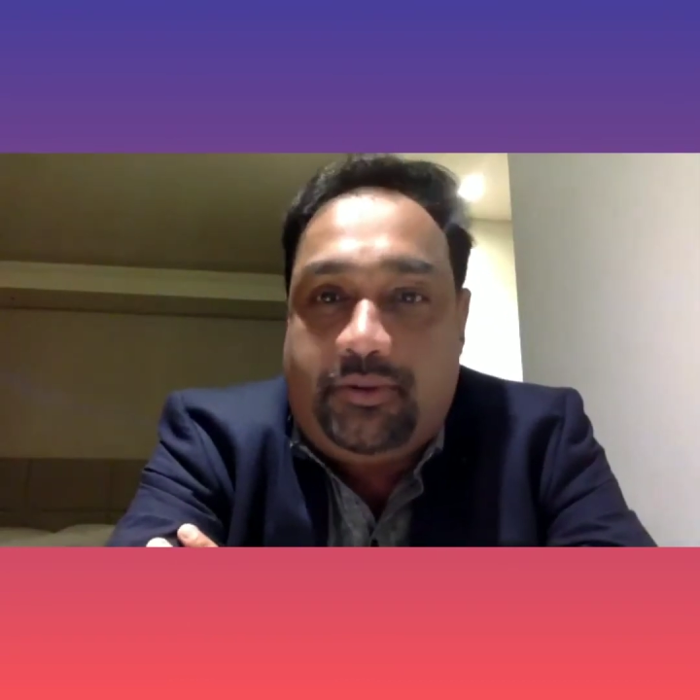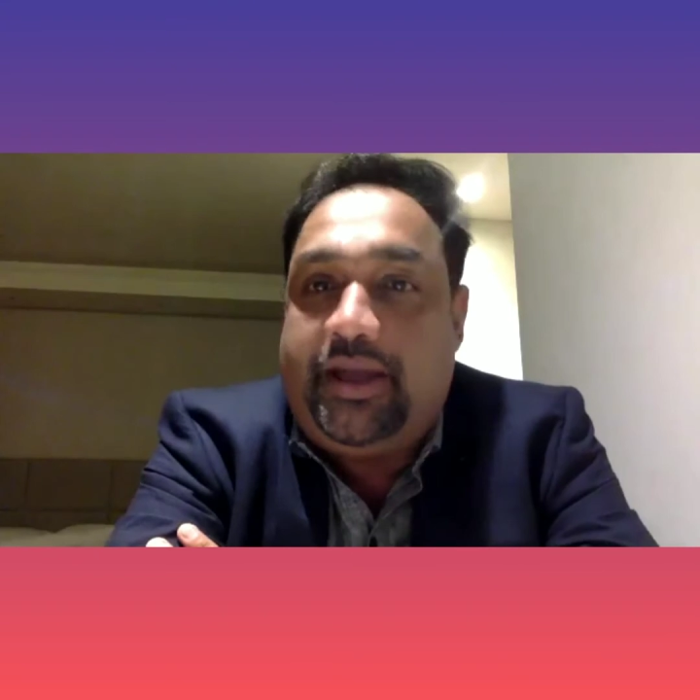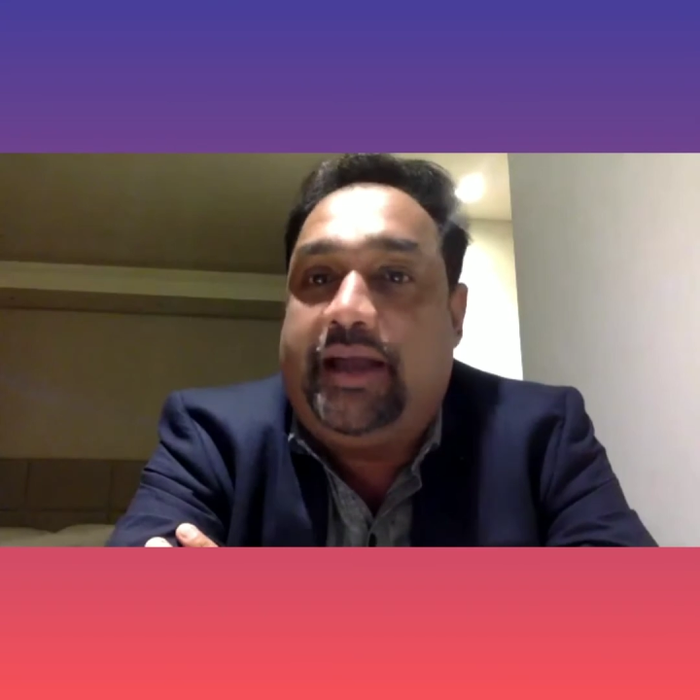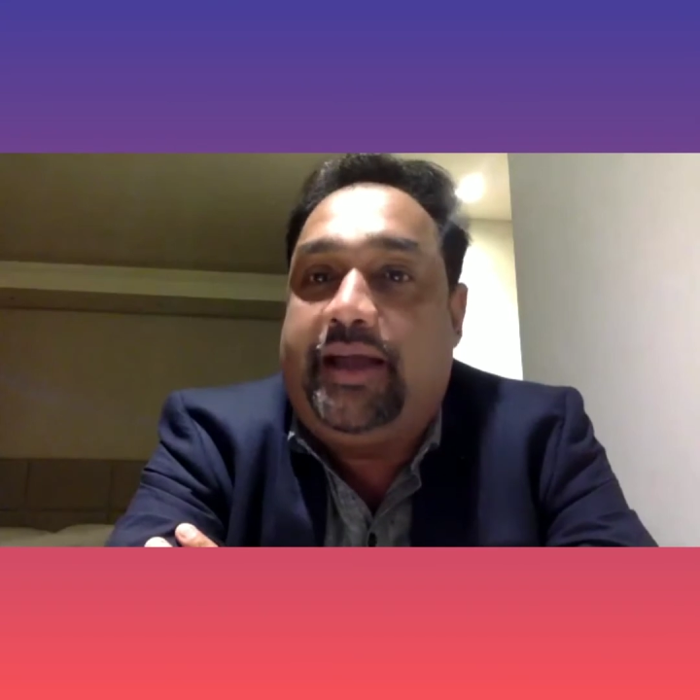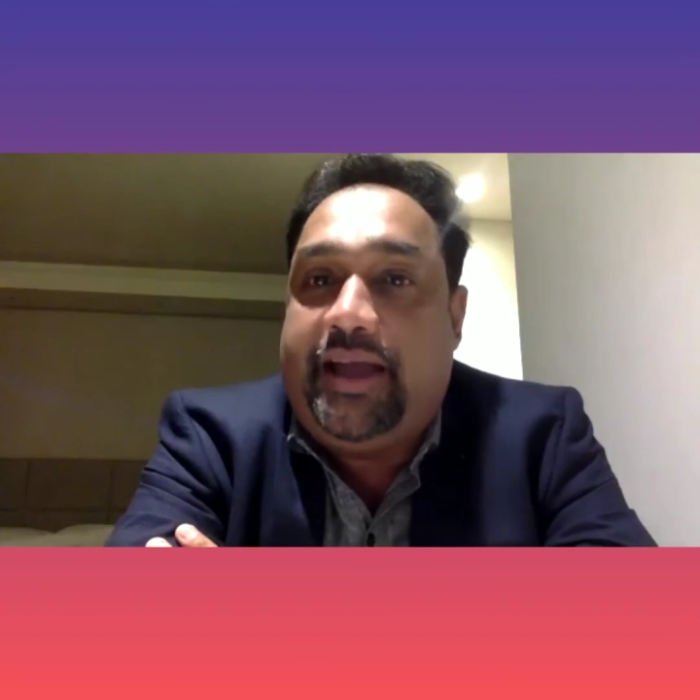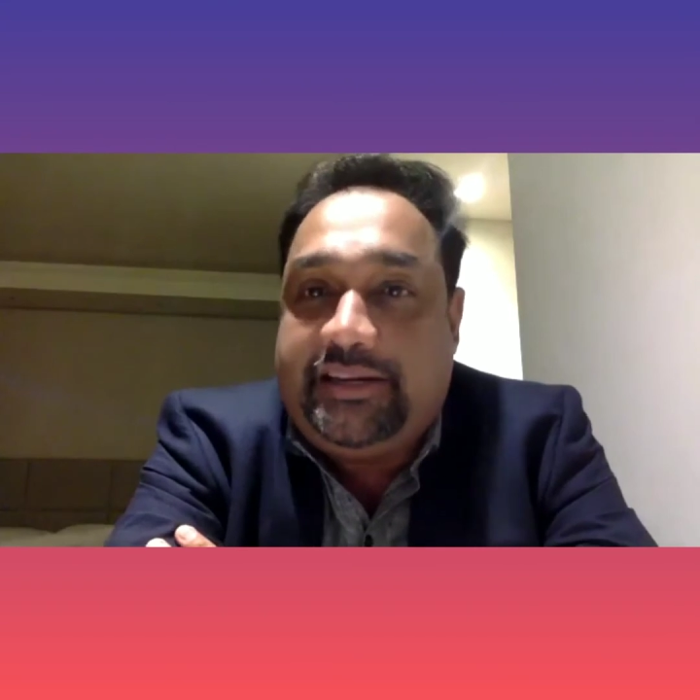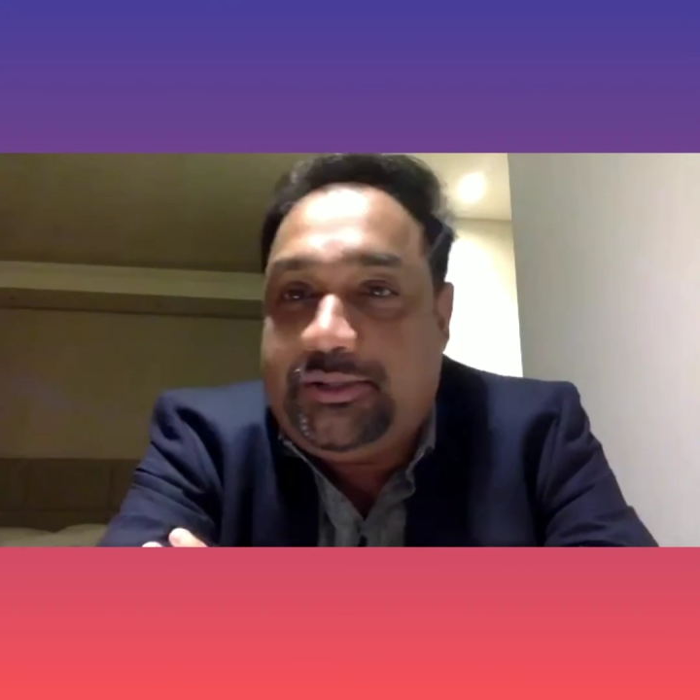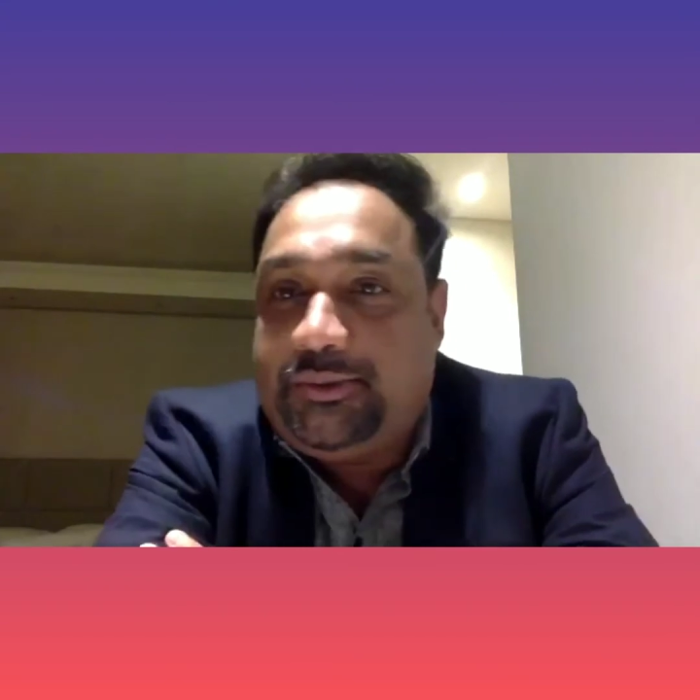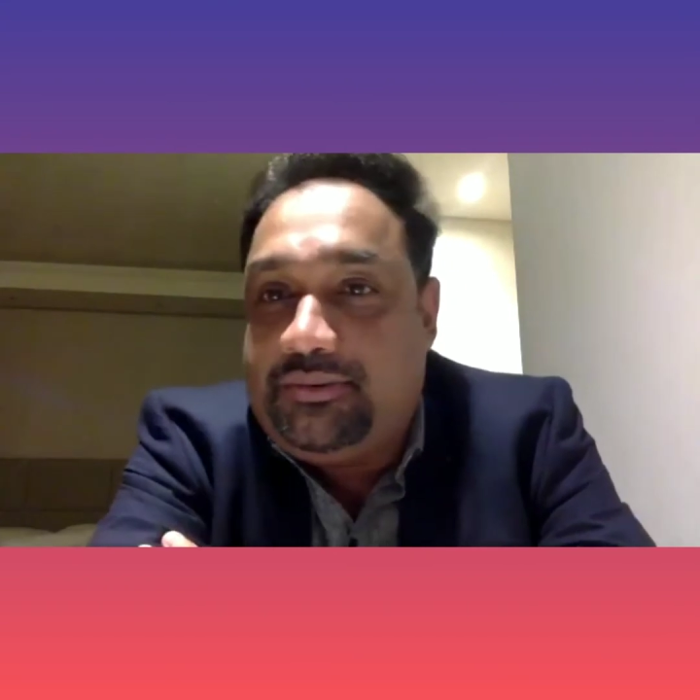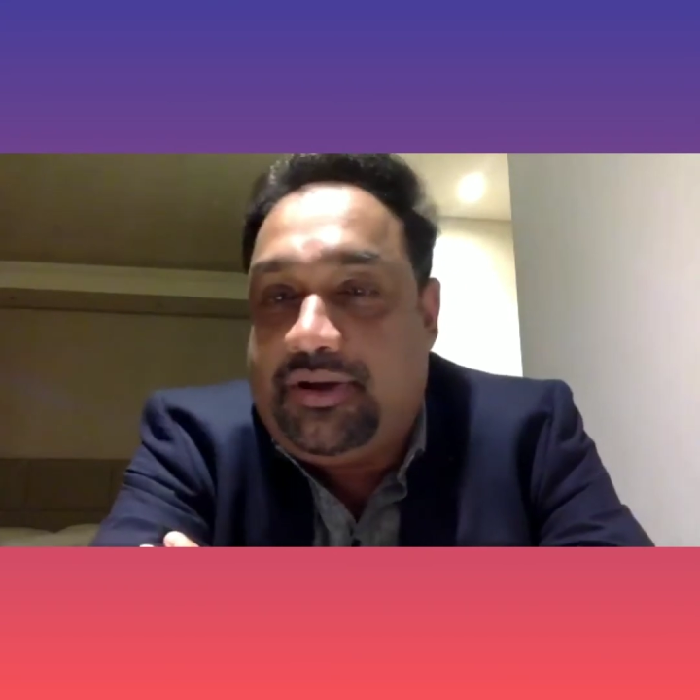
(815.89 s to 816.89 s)
again
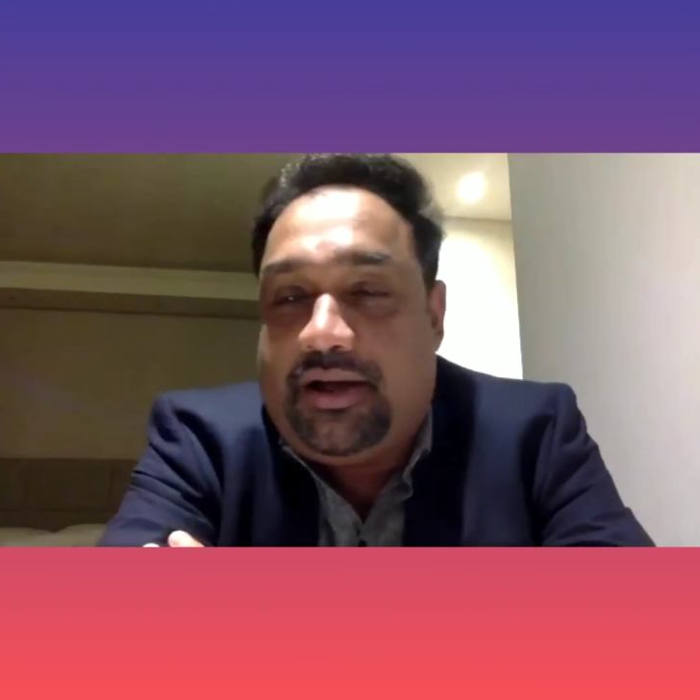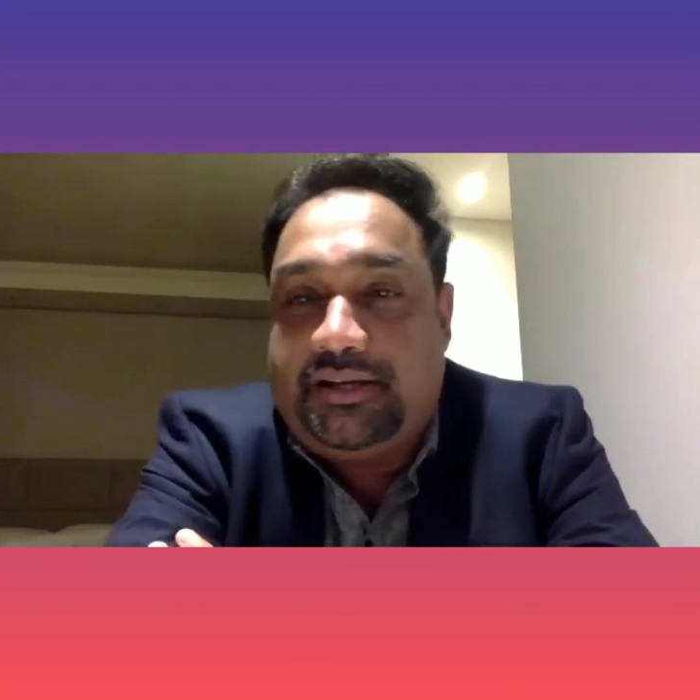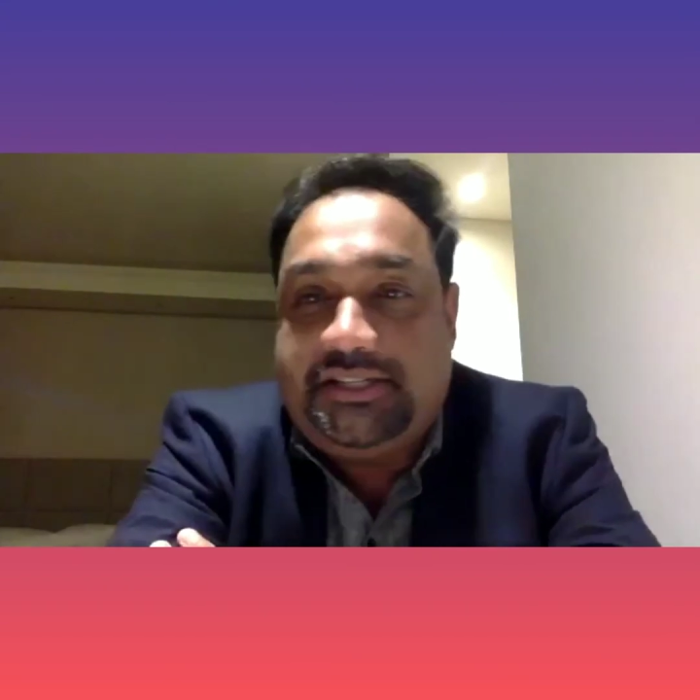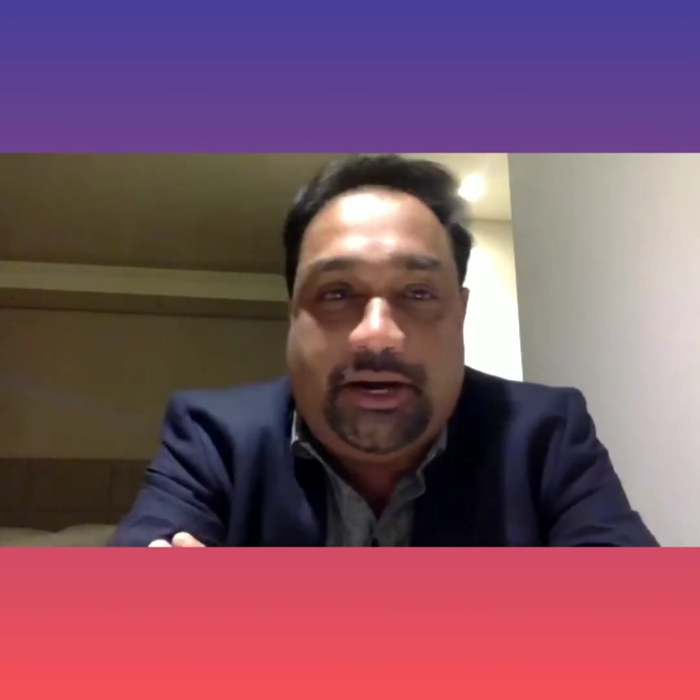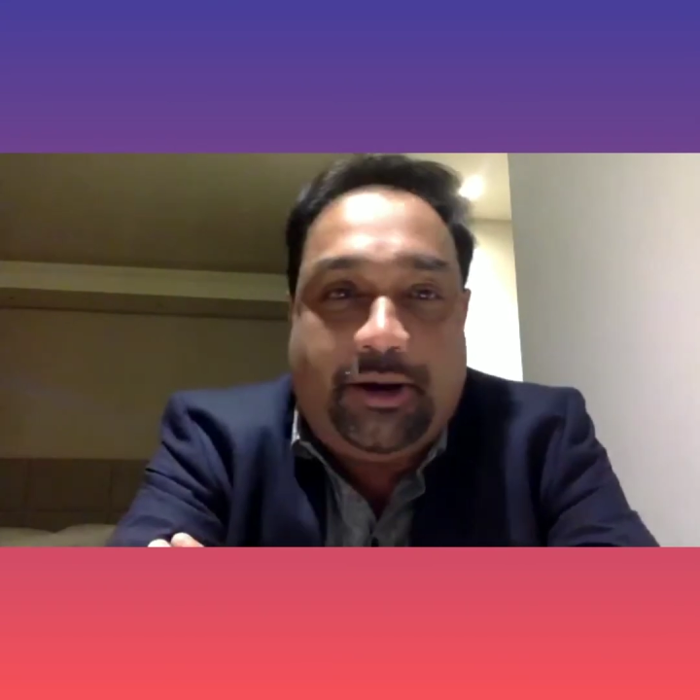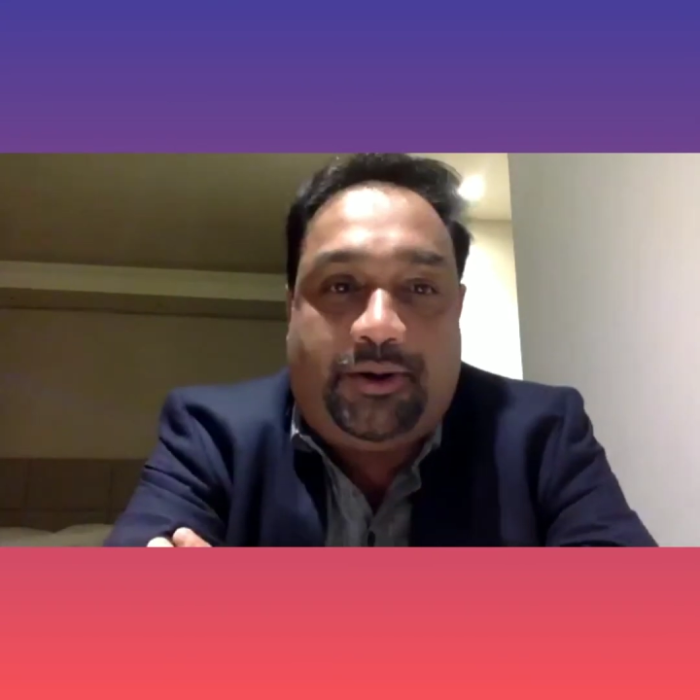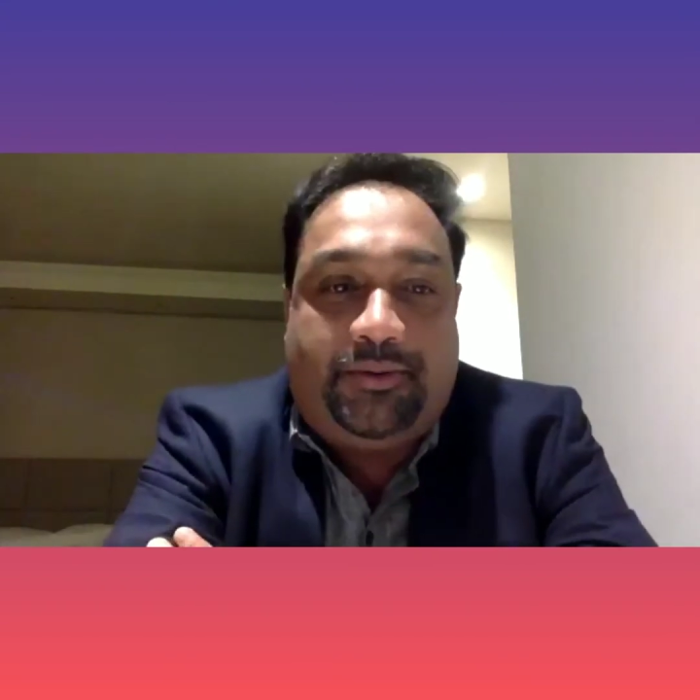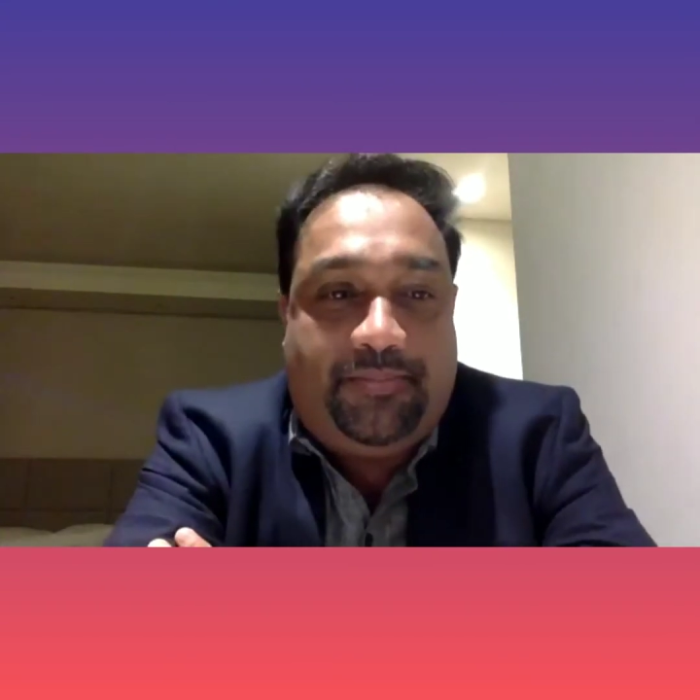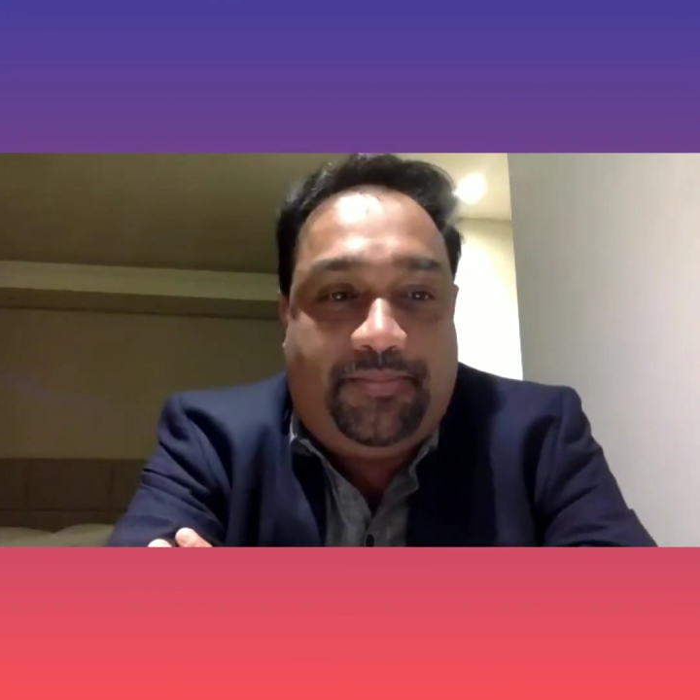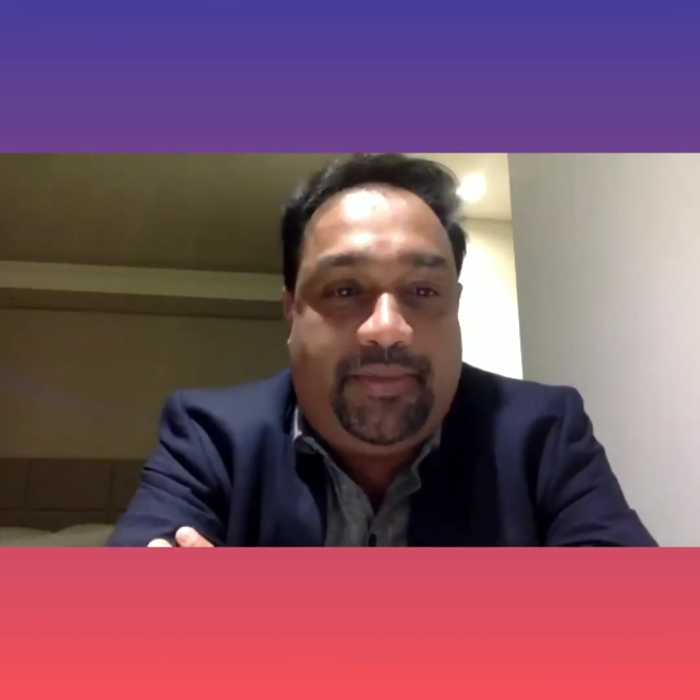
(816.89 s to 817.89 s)
to Shillong.